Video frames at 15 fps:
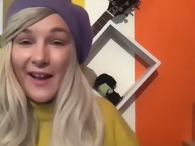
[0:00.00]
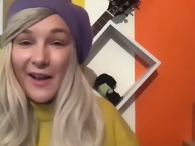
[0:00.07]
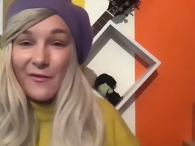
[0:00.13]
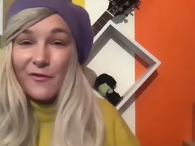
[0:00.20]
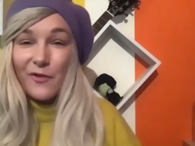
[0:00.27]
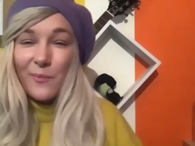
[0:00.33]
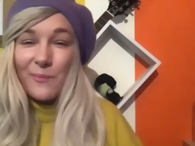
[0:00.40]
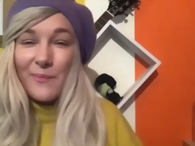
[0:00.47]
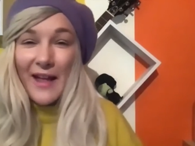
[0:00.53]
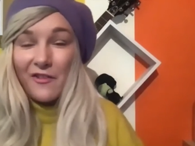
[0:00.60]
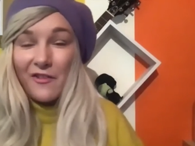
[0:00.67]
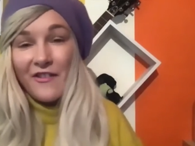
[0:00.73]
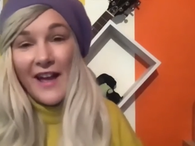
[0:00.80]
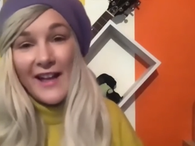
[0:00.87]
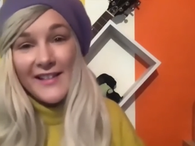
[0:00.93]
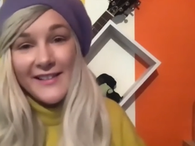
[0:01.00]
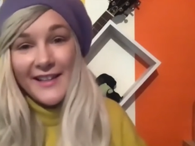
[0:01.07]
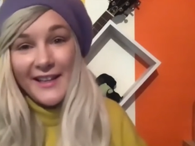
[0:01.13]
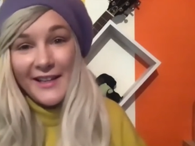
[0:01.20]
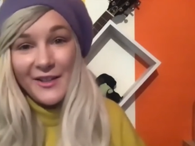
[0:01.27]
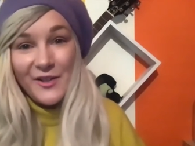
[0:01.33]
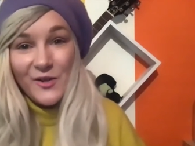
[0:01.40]
I'm from Belfast
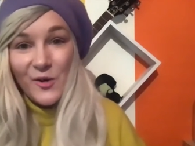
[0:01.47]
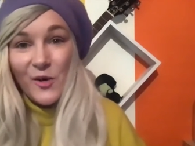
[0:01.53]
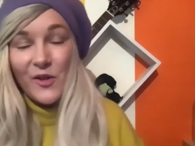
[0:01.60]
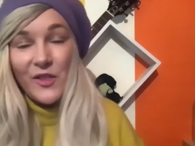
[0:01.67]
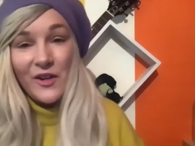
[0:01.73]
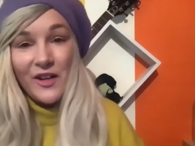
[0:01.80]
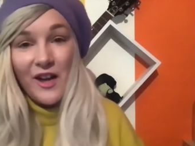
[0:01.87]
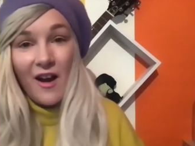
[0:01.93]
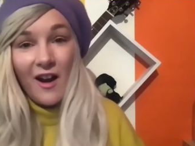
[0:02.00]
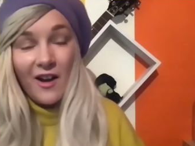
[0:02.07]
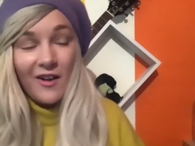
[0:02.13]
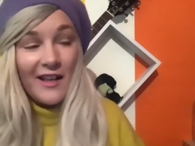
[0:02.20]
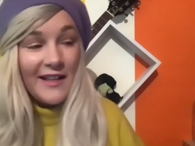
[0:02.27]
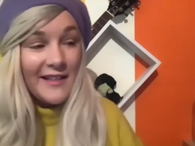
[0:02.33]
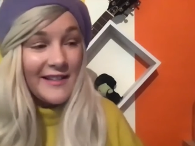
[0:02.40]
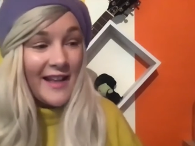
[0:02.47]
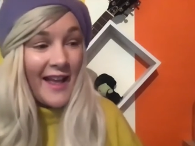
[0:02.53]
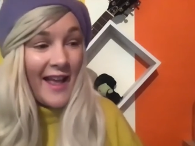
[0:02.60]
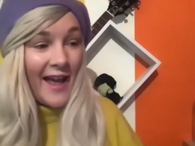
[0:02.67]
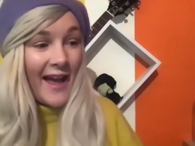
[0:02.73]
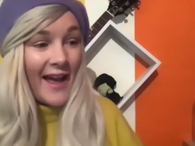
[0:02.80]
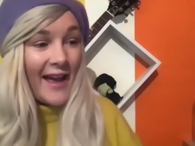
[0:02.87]
in Northern Ireland,
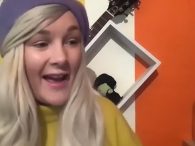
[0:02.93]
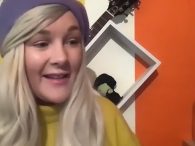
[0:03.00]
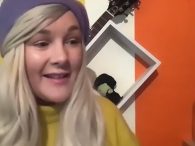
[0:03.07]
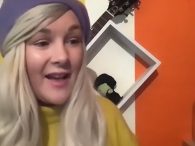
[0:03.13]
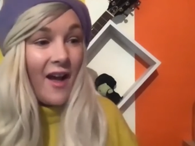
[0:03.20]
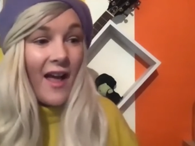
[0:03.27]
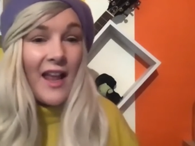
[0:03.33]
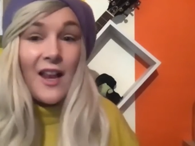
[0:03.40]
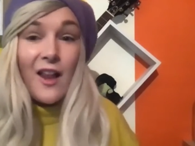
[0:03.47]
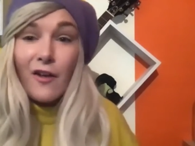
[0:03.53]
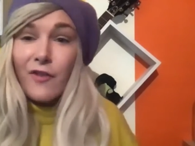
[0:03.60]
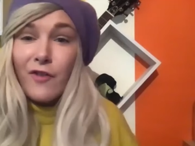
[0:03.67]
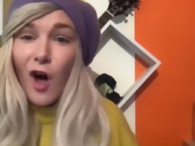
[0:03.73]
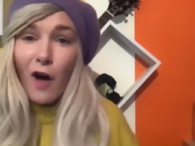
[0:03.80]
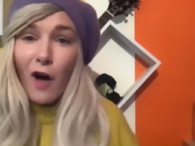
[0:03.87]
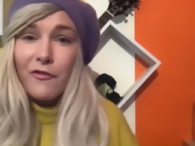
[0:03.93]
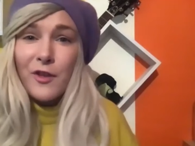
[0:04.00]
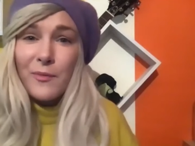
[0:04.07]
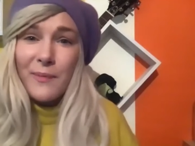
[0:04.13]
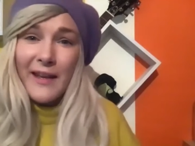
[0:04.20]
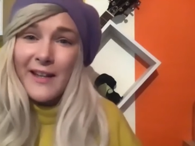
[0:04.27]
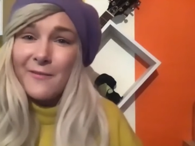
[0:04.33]
and I love Off
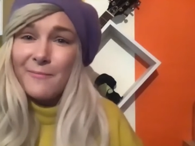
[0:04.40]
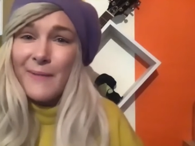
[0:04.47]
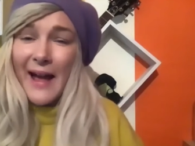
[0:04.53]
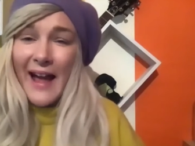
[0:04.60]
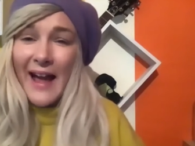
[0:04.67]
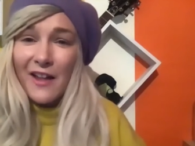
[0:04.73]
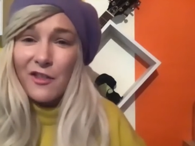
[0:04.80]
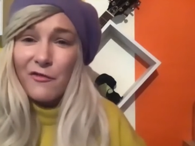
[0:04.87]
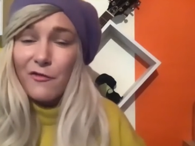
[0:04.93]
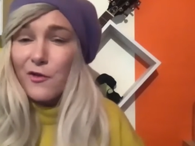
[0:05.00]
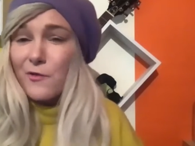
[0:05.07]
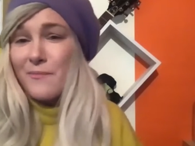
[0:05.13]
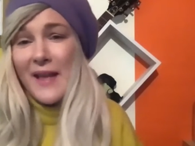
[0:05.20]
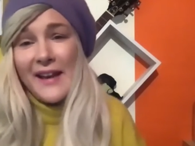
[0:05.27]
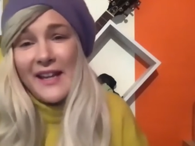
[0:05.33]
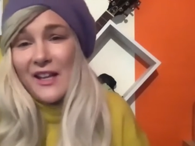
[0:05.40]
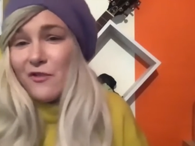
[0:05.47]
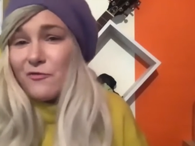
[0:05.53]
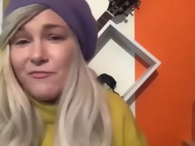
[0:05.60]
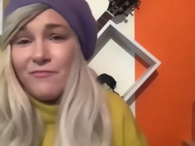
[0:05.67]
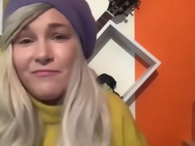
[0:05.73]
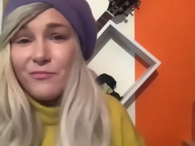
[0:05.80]
the Beaten Path for many
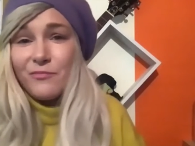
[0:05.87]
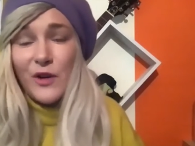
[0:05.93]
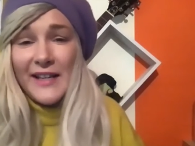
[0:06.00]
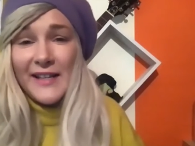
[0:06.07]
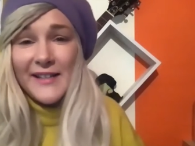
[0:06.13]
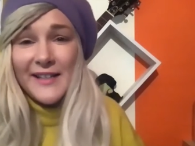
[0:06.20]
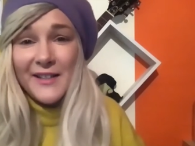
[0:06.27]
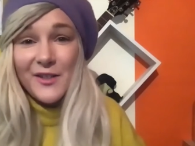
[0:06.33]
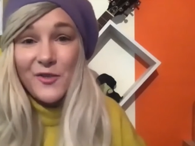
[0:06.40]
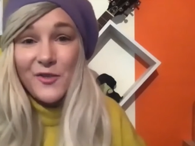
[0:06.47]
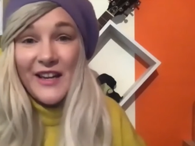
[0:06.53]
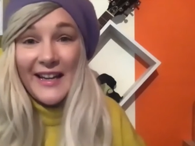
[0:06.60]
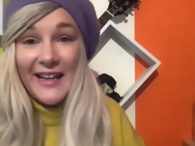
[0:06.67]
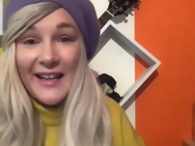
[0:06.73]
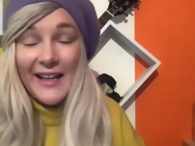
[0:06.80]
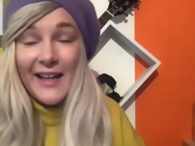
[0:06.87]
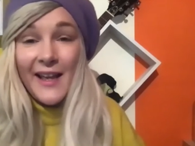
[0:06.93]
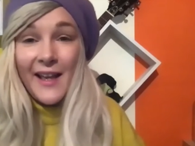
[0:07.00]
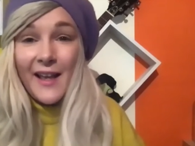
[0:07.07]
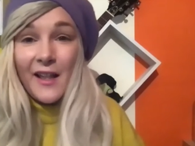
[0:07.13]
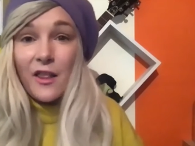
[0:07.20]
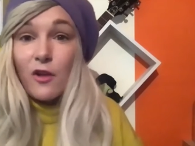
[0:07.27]
reasons, really.
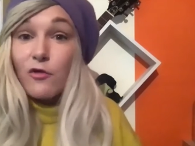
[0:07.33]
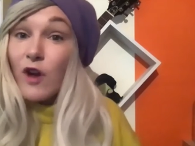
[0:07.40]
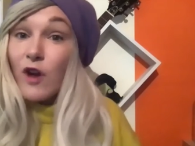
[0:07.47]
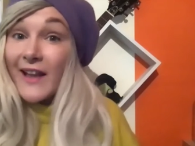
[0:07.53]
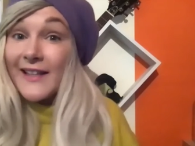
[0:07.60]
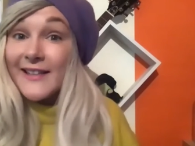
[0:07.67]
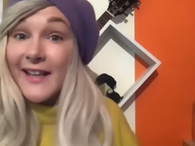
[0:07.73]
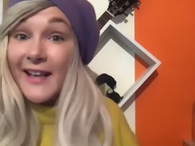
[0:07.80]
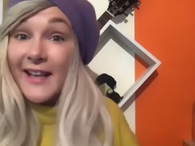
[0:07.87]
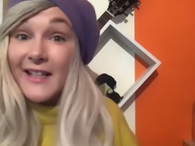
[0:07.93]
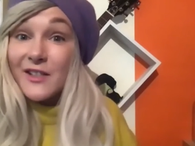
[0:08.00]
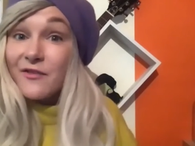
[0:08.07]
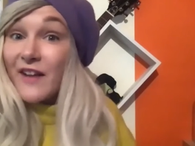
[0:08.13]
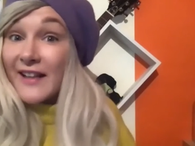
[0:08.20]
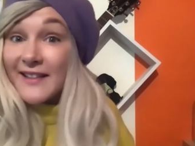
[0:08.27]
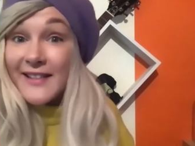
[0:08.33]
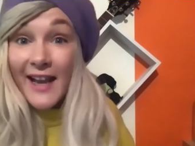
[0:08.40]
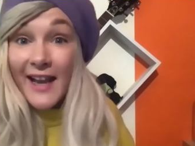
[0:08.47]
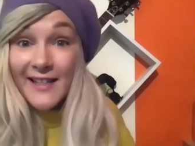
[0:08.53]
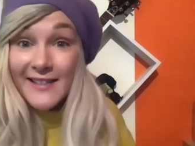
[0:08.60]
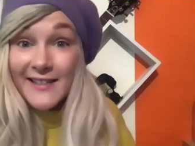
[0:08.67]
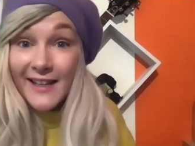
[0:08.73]
The writing is
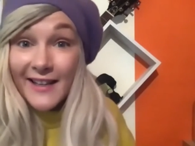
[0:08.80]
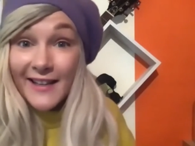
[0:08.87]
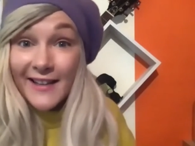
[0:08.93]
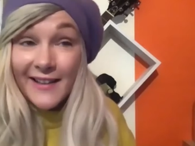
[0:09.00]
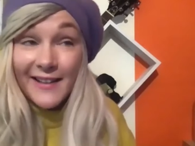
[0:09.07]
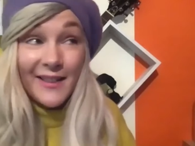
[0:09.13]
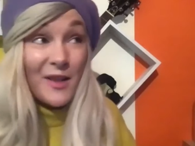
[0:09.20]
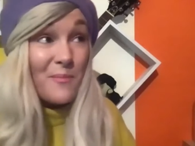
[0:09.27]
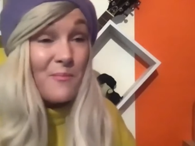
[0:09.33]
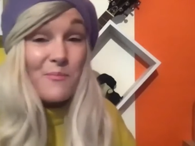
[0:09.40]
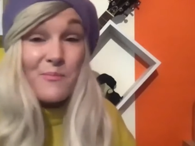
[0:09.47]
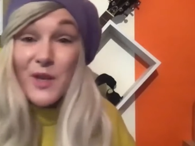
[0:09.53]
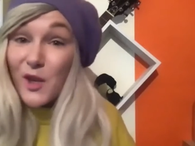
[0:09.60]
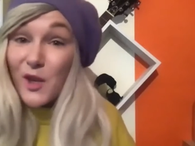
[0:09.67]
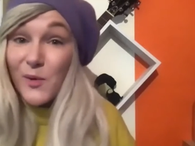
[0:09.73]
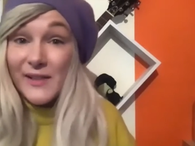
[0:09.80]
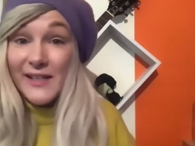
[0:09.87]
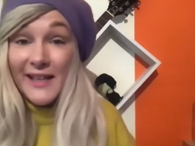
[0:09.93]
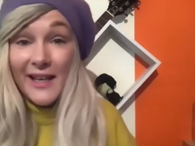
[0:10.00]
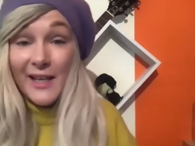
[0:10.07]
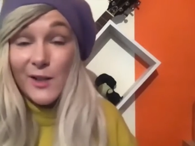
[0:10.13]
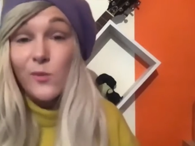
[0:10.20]
fantastic, the
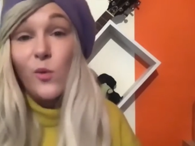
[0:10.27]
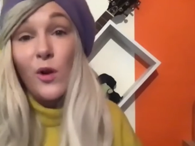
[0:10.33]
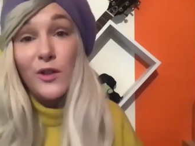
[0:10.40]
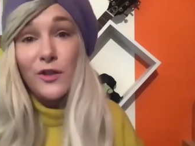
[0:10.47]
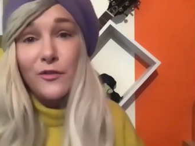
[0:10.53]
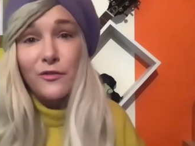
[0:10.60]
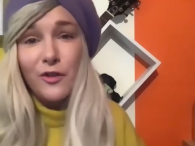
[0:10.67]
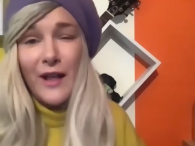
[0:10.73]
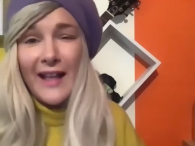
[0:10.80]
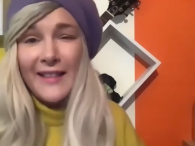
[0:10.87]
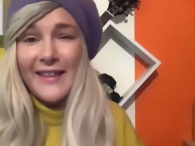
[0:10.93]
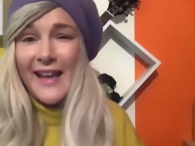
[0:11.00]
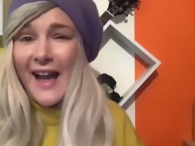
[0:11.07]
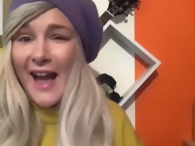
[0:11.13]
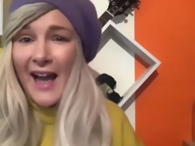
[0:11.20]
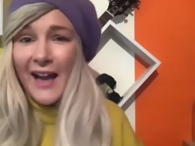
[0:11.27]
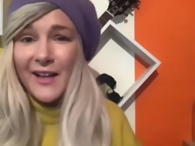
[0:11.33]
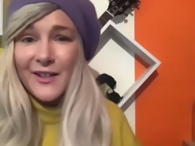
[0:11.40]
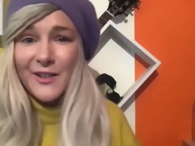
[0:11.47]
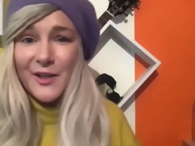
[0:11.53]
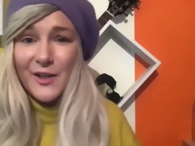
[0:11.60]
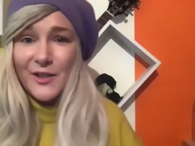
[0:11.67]
music is wonderful, and the
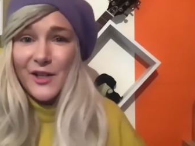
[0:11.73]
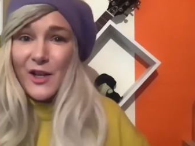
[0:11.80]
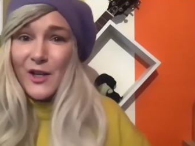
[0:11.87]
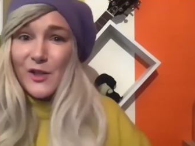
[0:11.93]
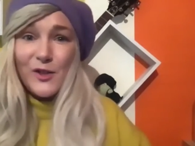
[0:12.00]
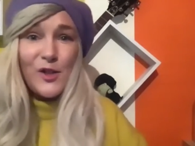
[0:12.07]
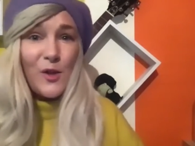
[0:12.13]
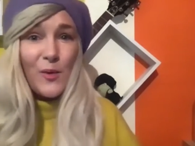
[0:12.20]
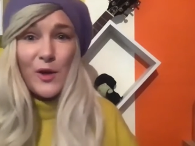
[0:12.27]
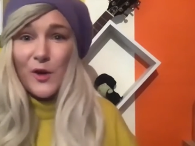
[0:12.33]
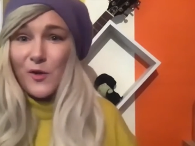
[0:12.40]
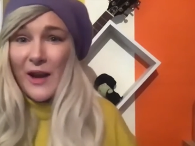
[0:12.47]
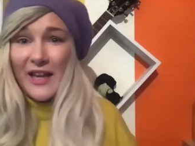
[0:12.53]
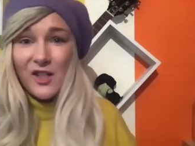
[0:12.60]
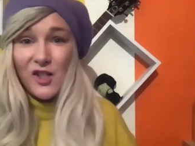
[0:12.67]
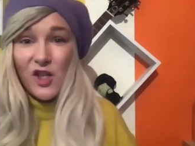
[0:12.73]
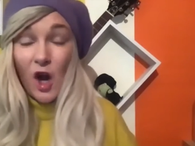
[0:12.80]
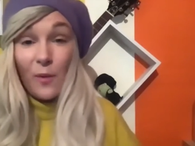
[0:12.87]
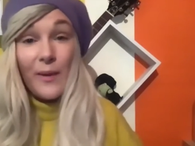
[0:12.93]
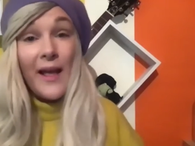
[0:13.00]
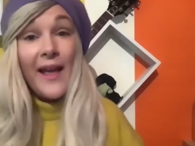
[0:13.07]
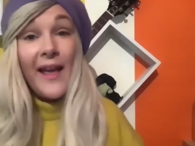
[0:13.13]
actors do a great job